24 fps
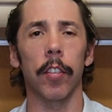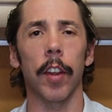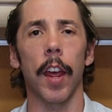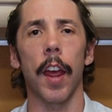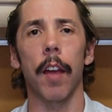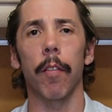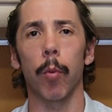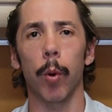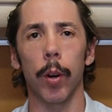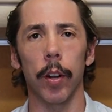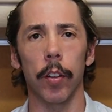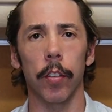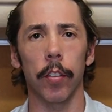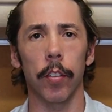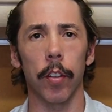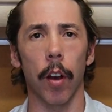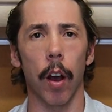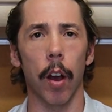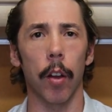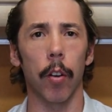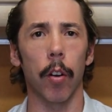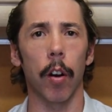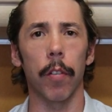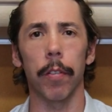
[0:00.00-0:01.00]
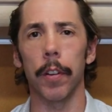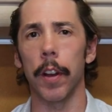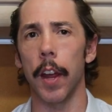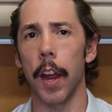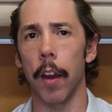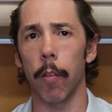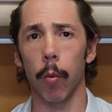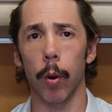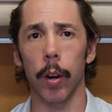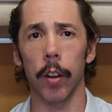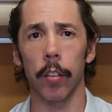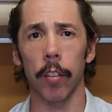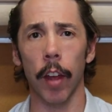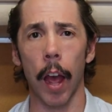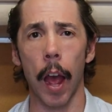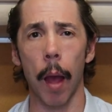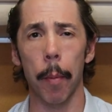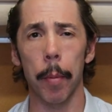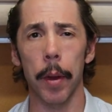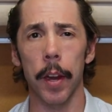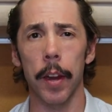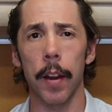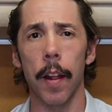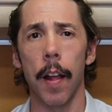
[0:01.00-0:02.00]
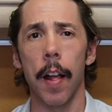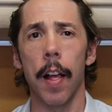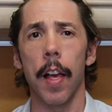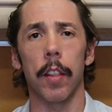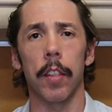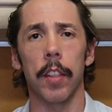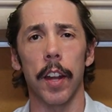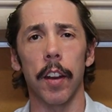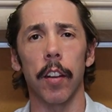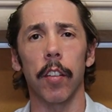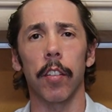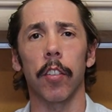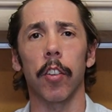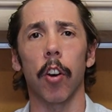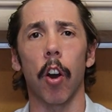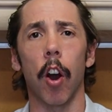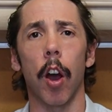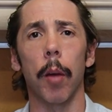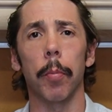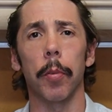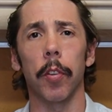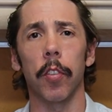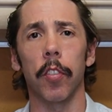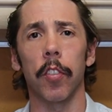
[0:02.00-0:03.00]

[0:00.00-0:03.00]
everyone has signed off and everyone is happy, then it's time to